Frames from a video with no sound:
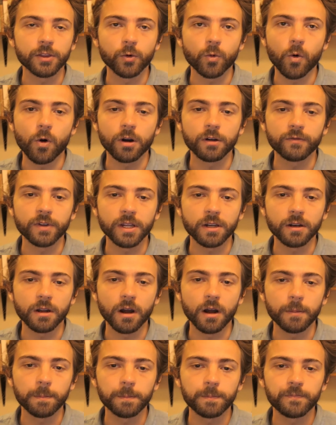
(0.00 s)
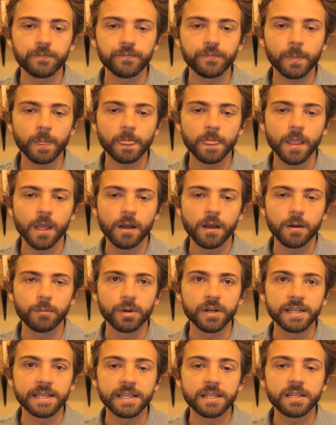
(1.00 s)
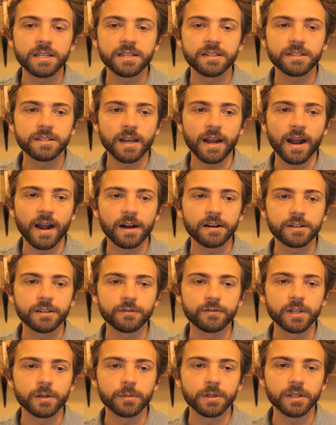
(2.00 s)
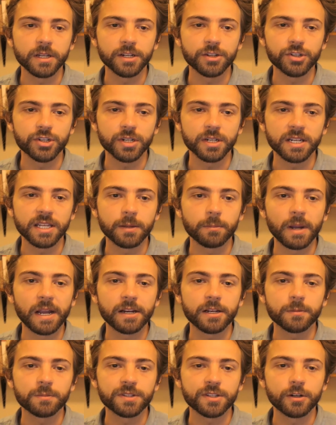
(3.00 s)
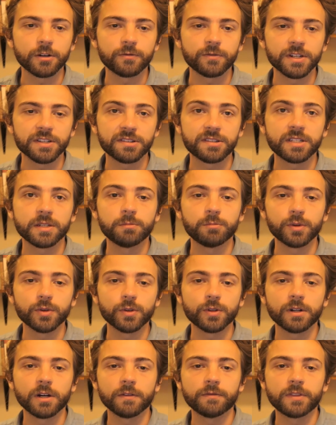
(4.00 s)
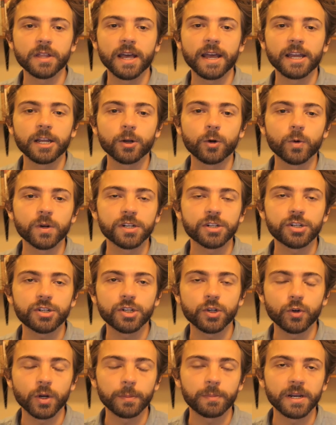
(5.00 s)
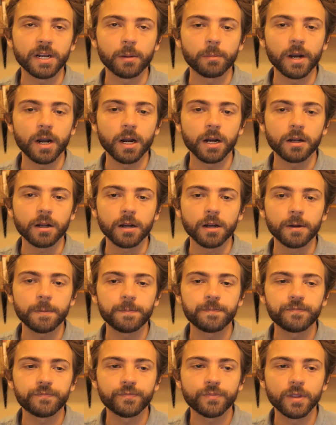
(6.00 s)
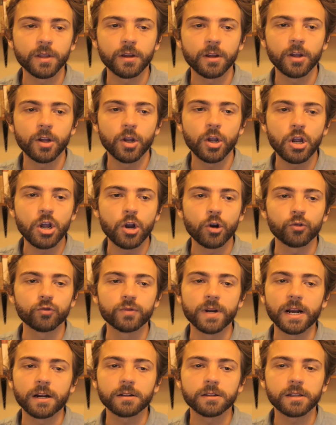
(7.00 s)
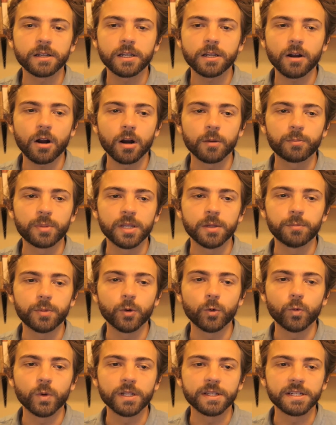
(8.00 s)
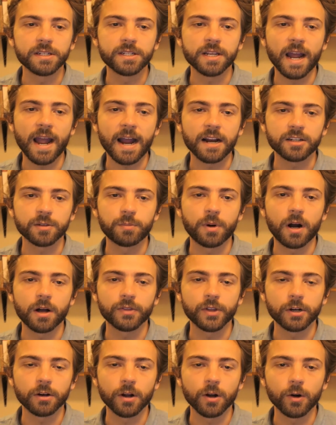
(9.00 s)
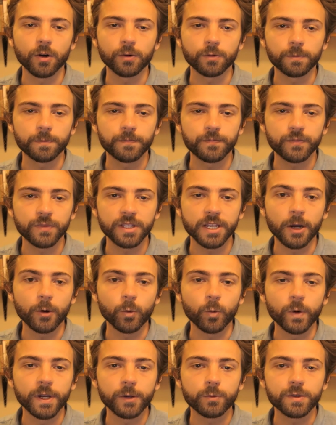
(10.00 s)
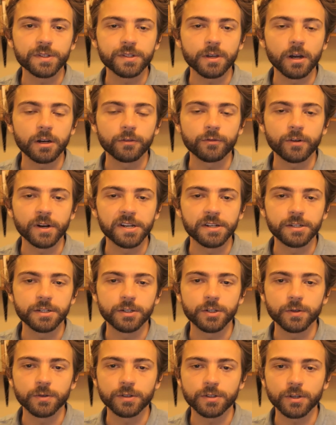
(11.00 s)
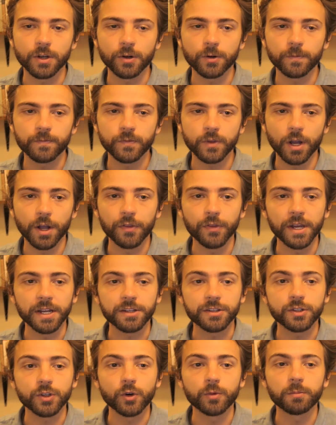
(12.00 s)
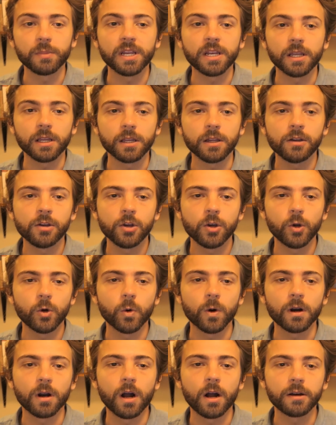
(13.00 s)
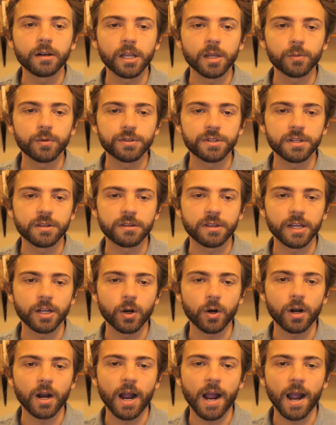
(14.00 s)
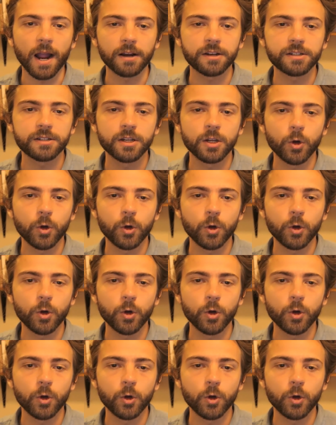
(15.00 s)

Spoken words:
the war in Vietnam, but in his act of immolation he made himself a symbol of the anguish gripping America. Rarely are people willing to act upon their own, yet Wynn was unafraid to do so, unlike so many who are unable to think or act